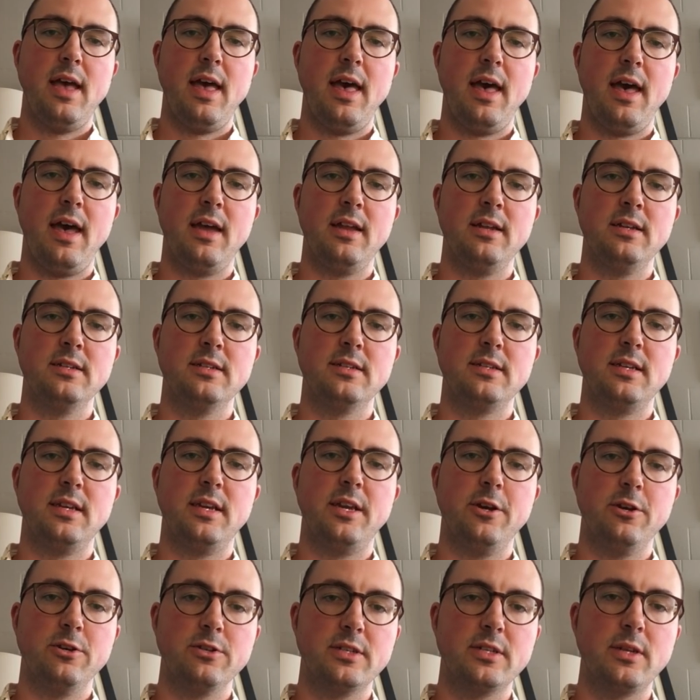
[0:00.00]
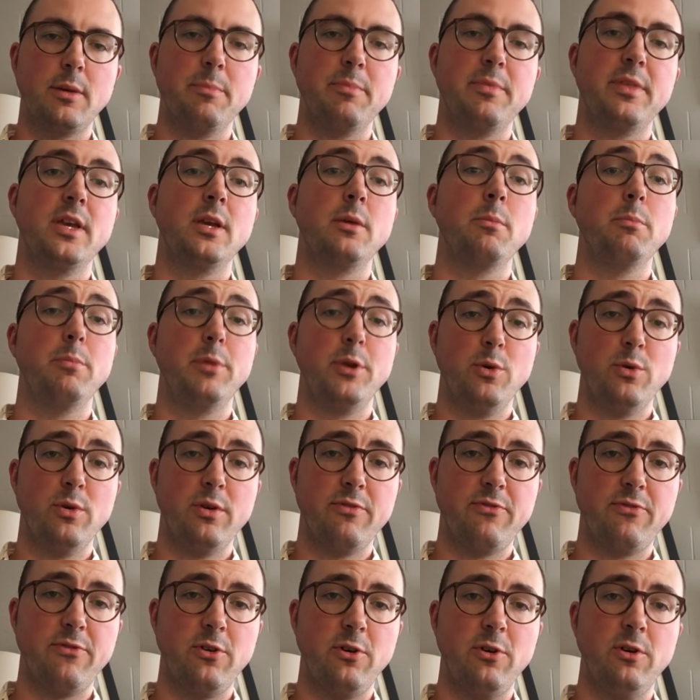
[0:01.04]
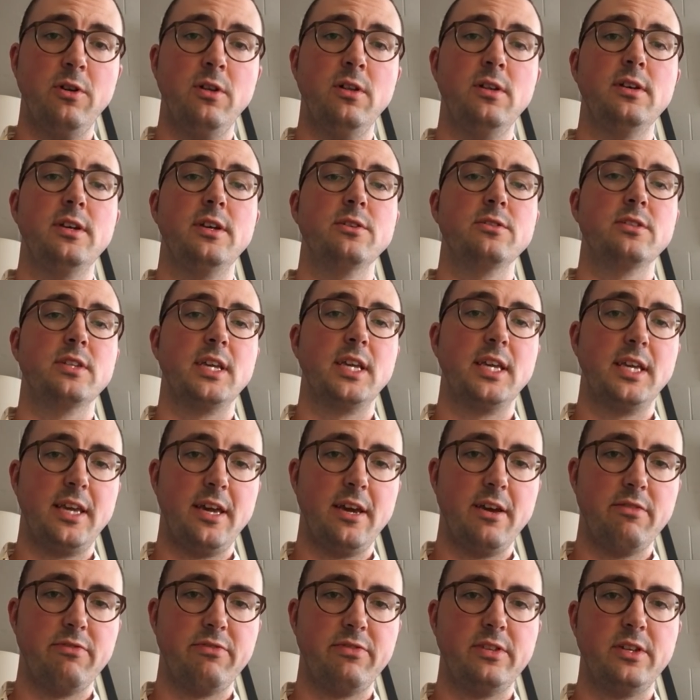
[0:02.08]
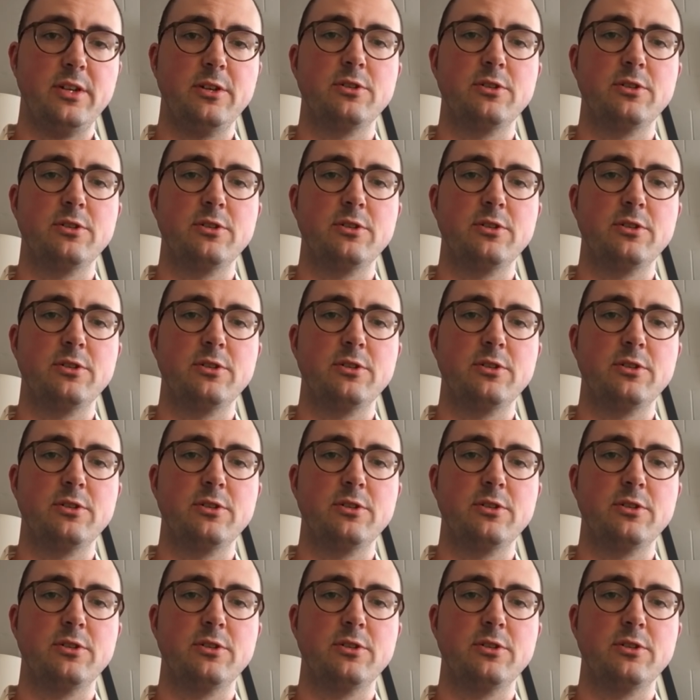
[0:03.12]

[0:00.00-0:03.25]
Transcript: and here's something beautiful, here's a gift,